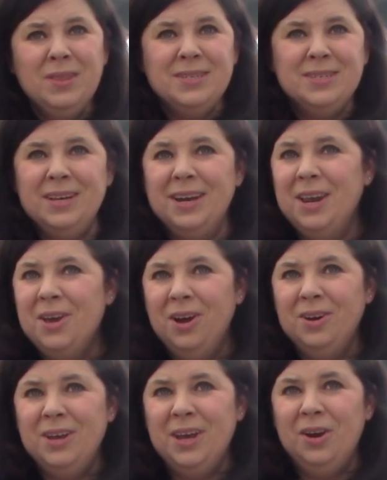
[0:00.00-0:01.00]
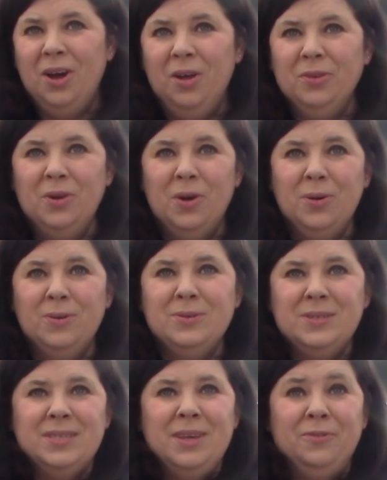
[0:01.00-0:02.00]
that's done any gardening at all
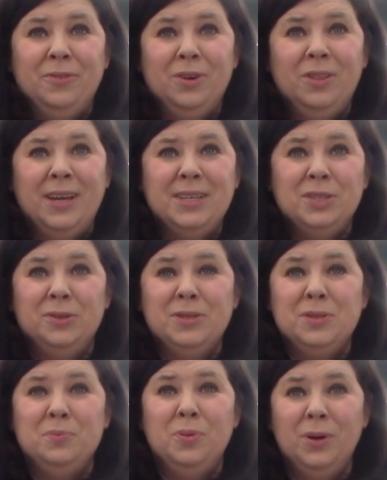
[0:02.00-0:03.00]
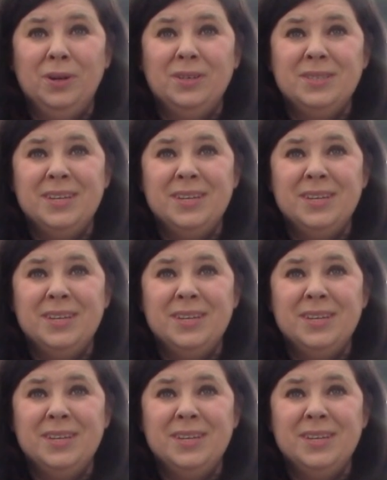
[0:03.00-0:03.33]
knows that fertilizer is important,